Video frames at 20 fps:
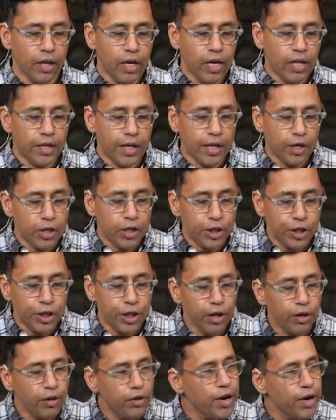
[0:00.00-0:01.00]
that your
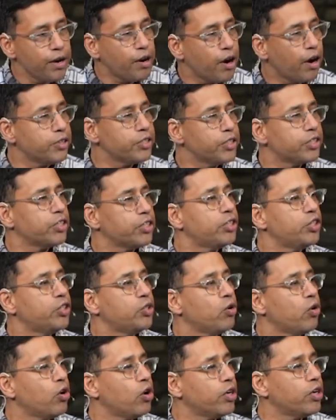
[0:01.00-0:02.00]
children are
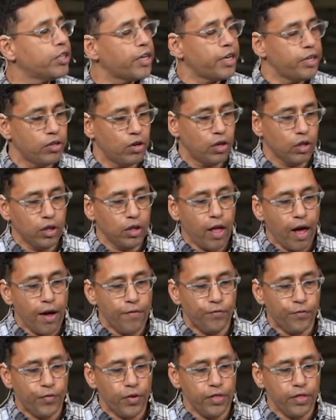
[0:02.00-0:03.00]
secure, that your love
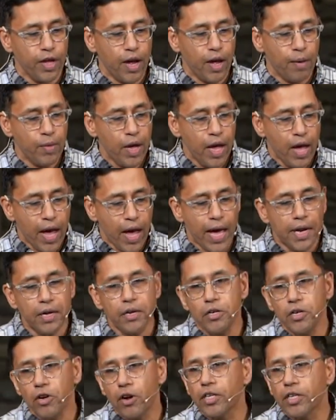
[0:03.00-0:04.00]
for them and
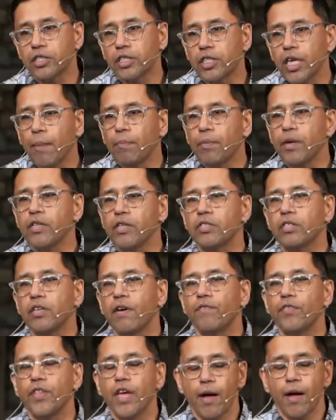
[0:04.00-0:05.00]
your acceptance
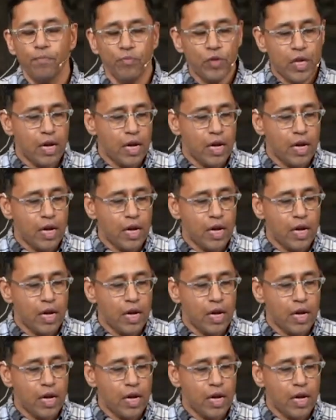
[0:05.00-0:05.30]
of them